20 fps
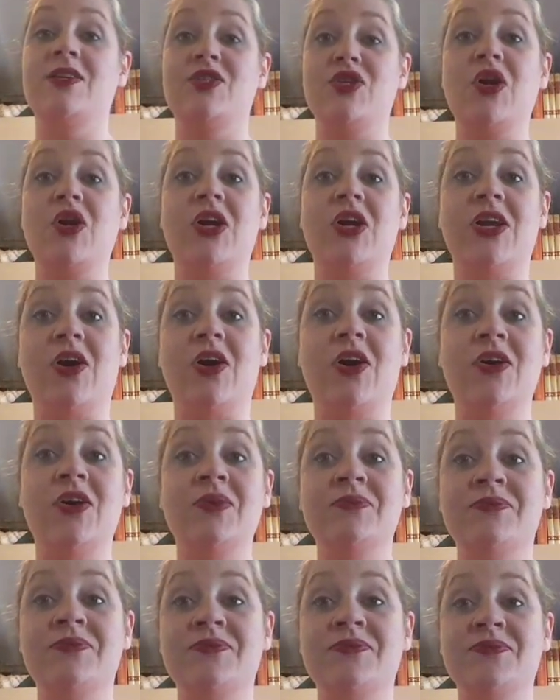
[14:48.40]
Sorry, y'all.
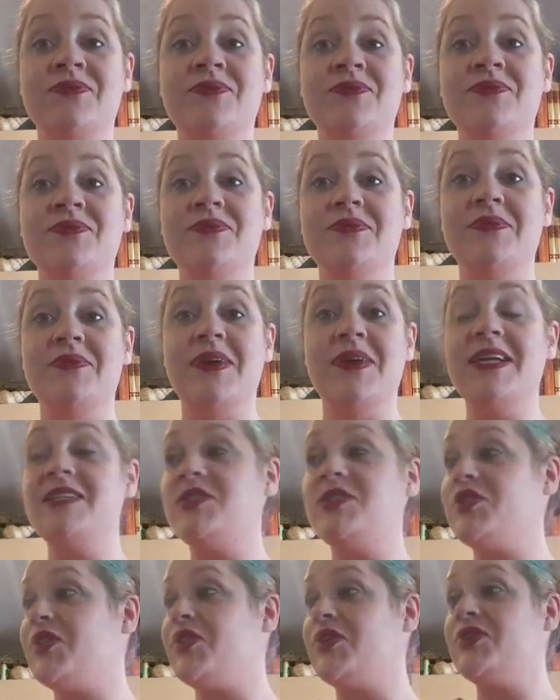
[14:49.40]

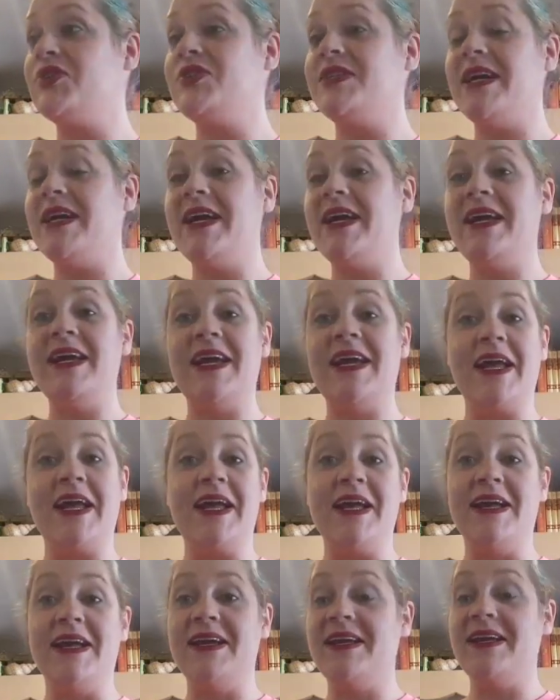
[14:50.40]
It's Thursday
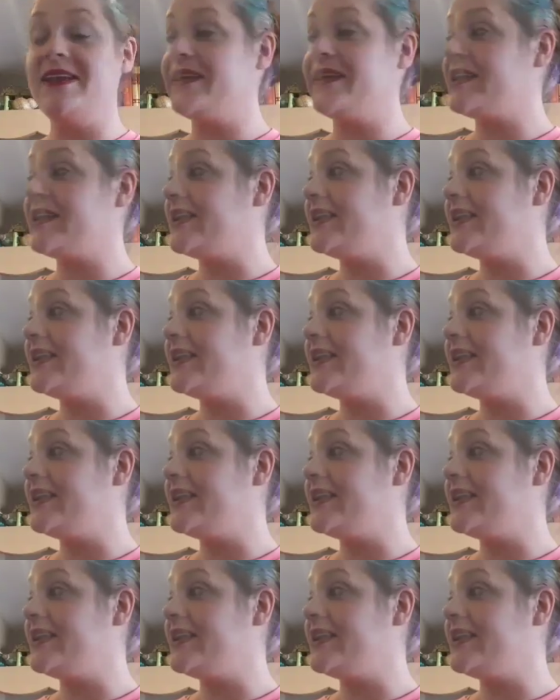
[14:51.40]
and